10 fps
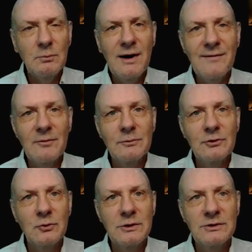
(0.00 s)
Proverbs
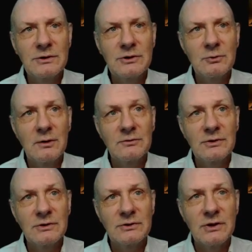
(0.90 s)
26:12
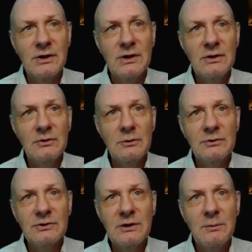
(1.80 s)
says, do you
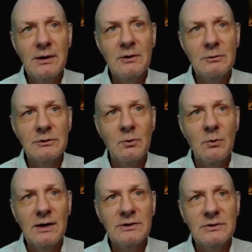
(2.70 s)
see a man who is
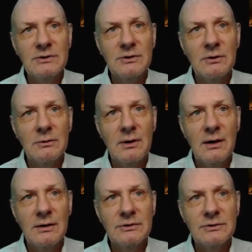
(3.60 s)
wise in his own
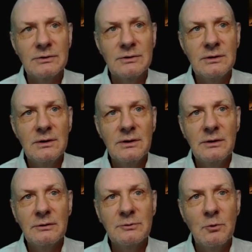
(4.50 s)
eyes?
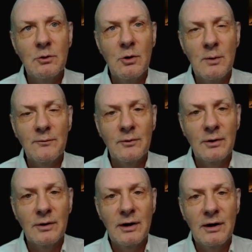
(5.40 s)
There is more hope
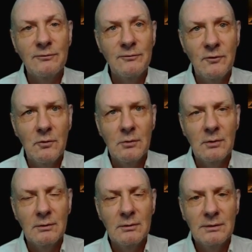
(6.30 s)
for a
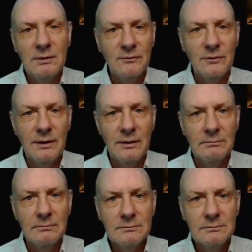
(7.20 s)
fool than for him.